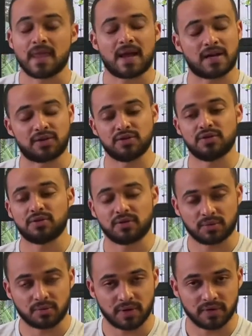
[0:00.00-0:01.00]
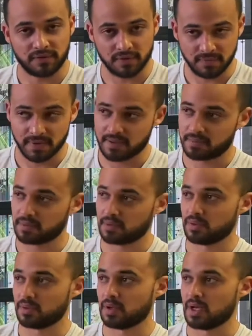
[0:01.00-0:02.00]
I do know quite a few people
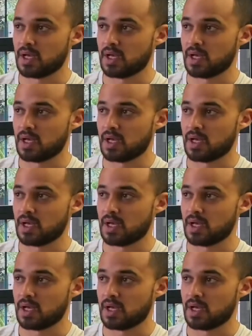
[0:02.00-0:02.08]
who